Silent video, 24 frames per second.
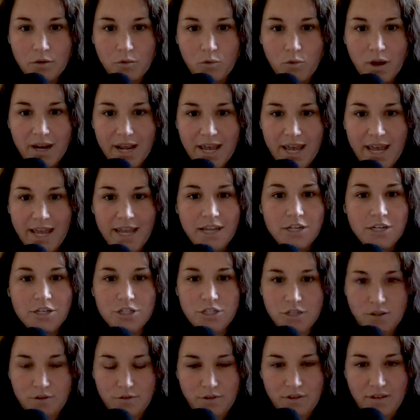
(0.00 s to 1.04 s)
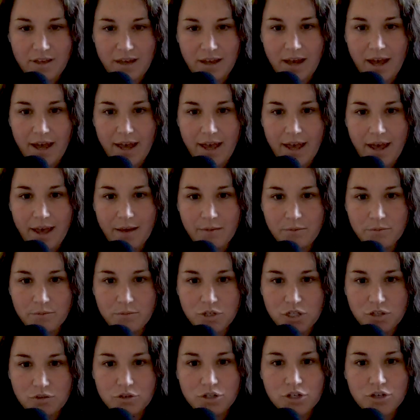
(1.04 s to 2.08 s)
What age do you think I am?
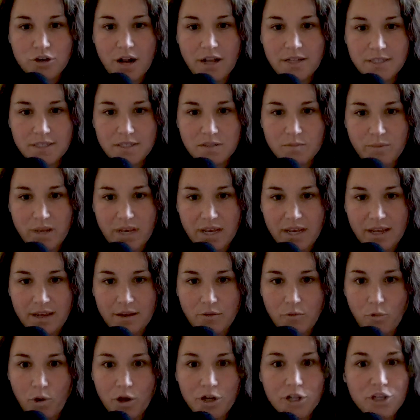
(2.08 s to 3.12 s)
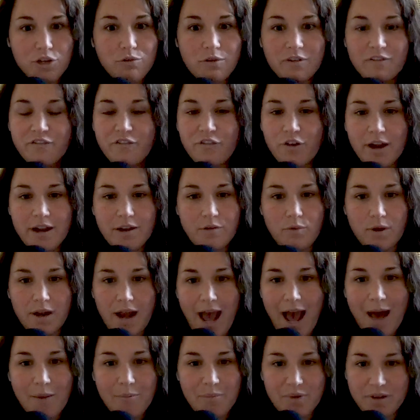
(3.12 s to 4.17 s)
Do you trust me? What are you afraid would
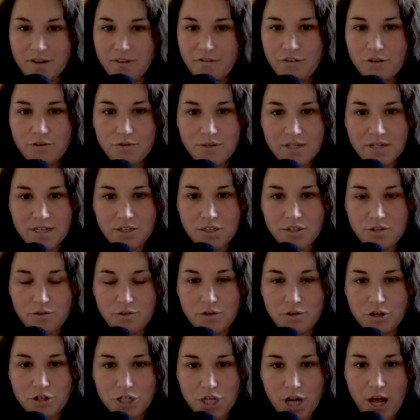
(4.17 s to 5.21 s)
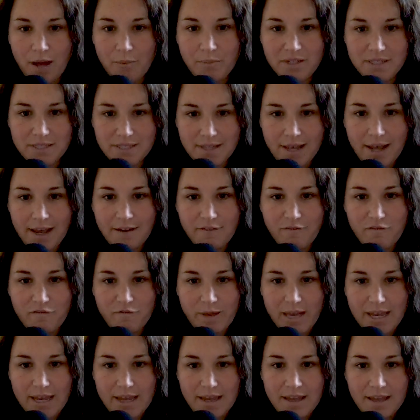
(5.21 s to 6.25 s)
happen if you didn't do your job inside of
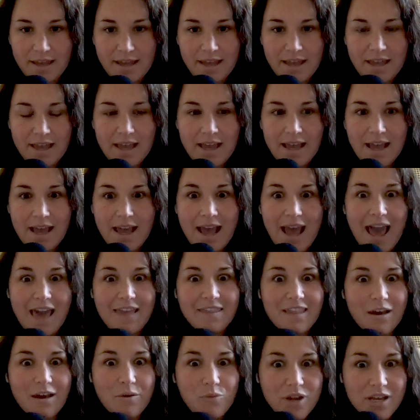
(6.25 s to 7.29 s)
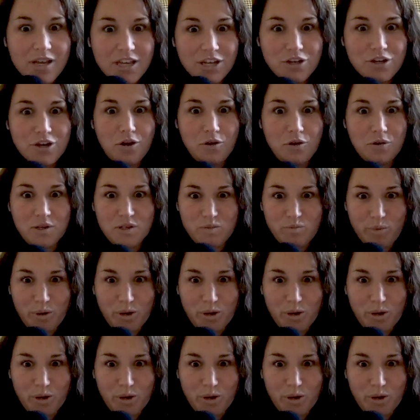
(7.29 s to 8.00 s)
me? And then we can notice